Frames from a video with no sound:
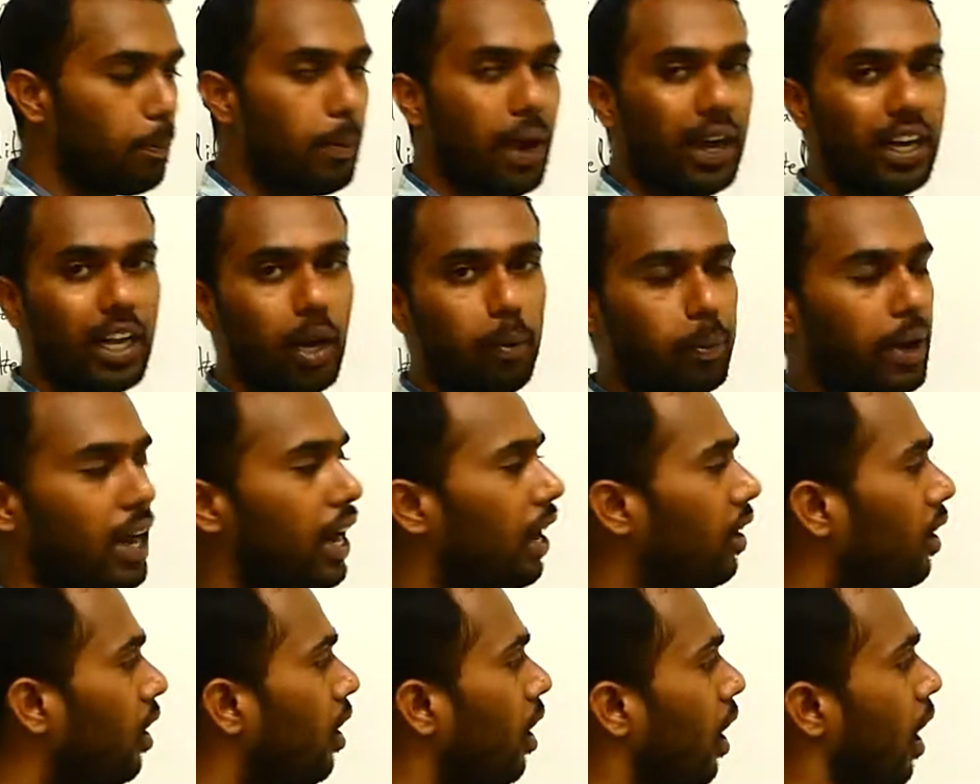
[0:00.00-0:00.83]
metal
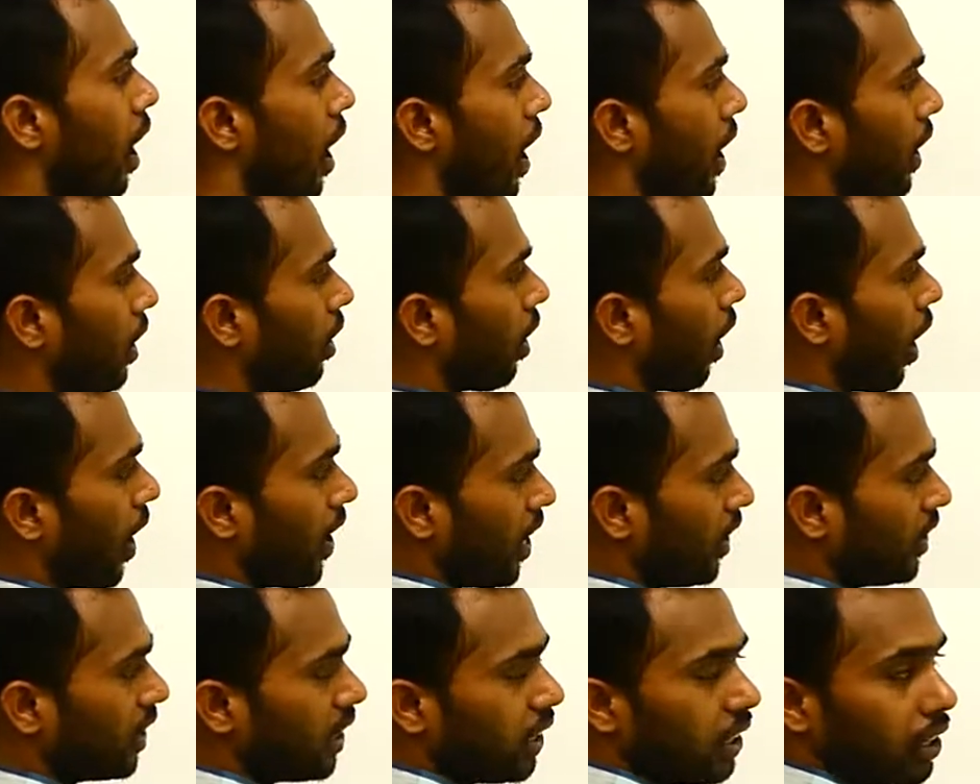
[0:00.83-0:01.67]
plate and
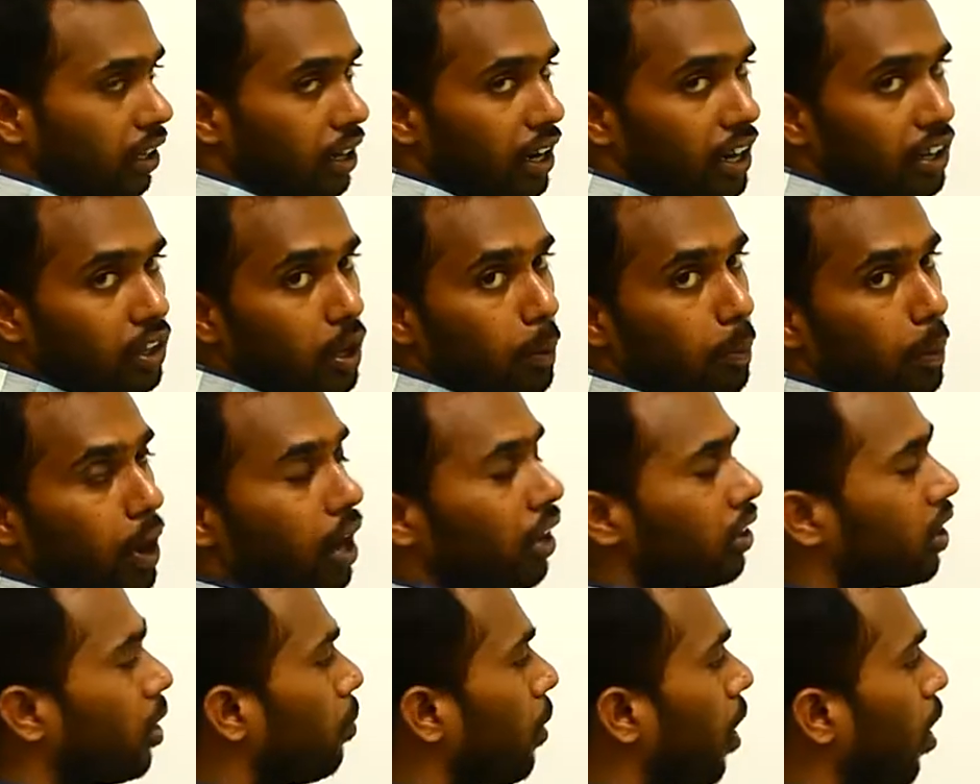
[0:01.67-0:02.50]
arrange here at the
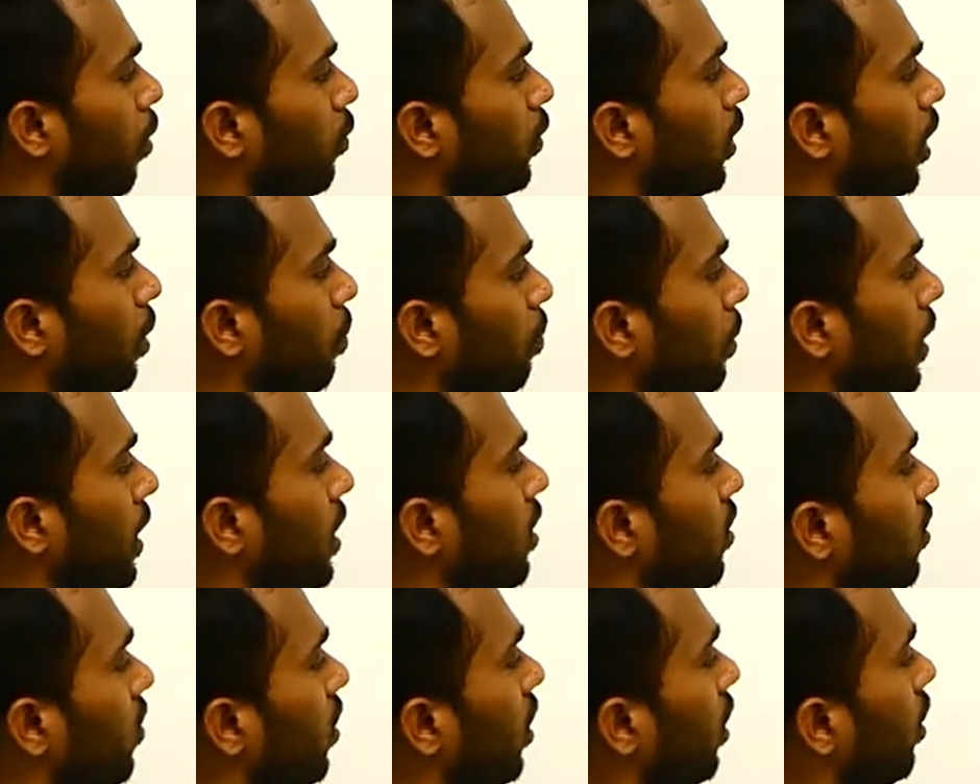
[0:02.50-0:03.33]
bottom of the P
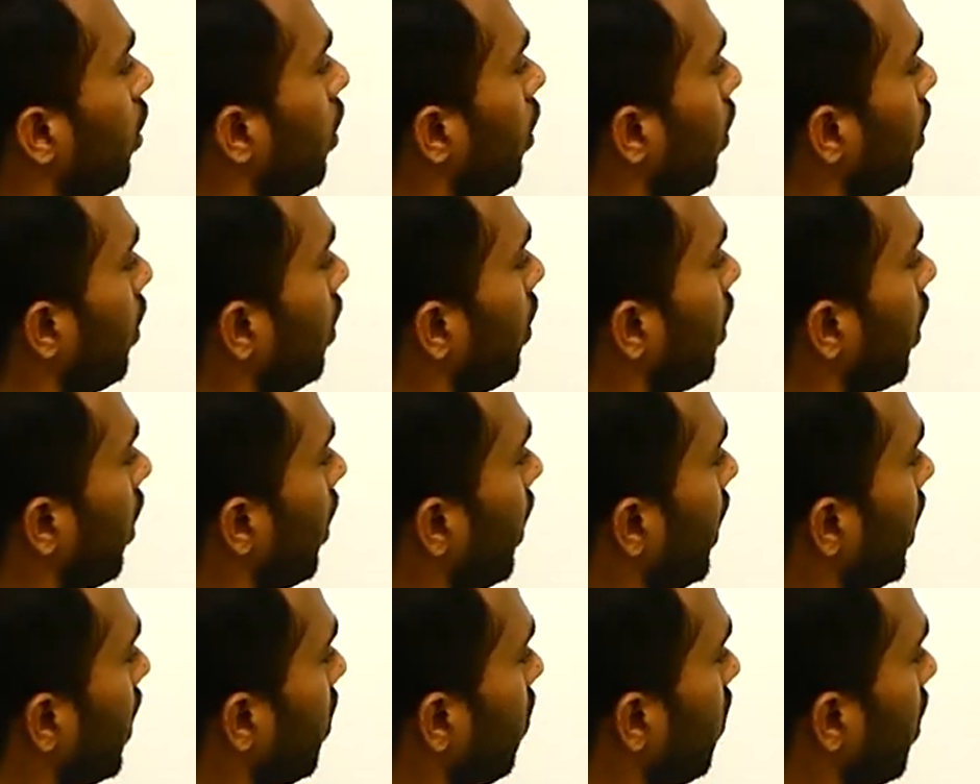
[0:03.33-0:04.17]
region. Here
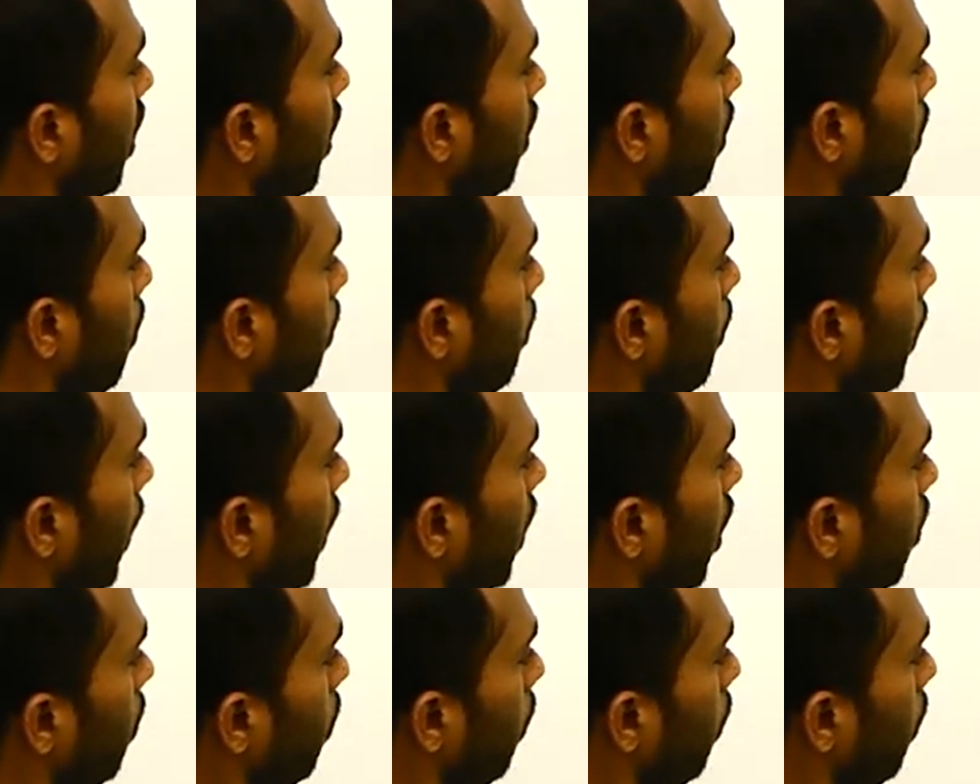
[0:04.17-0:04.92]
it is a metal